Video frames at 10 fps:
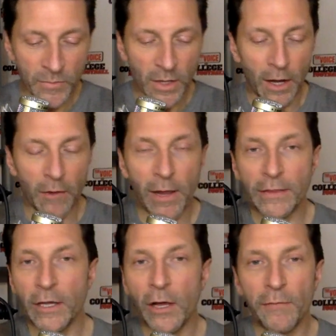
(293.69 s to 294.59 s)
All right,
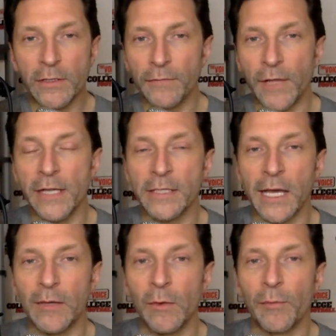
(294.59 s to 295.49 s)
the offensive line's
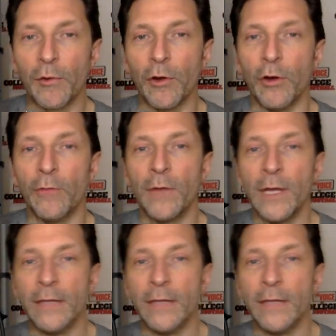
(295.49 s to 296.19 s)
got to improve.